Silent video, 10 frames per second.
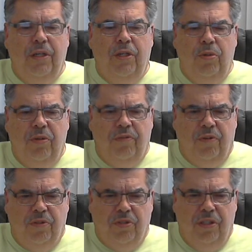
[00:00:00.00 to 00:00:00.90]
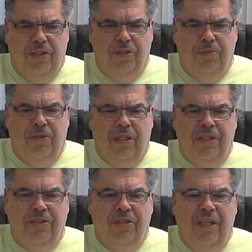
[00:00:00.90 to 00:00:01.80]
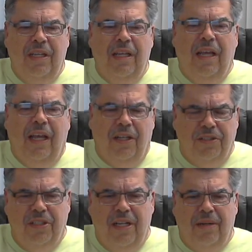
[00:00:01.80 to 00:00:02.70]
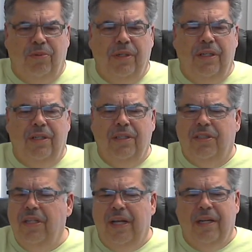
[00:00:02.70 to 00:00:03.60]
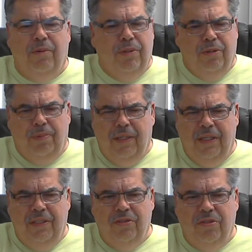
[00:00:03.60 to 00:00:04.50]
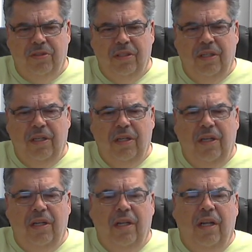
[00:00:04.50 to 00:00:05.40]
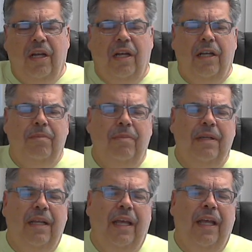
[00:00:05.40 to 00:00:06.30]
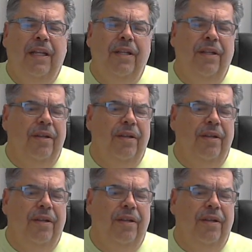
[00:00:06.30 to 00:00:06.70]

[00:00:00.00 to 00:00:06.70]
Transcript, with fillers: Universalism says hell's not real, it's not a real place, um, and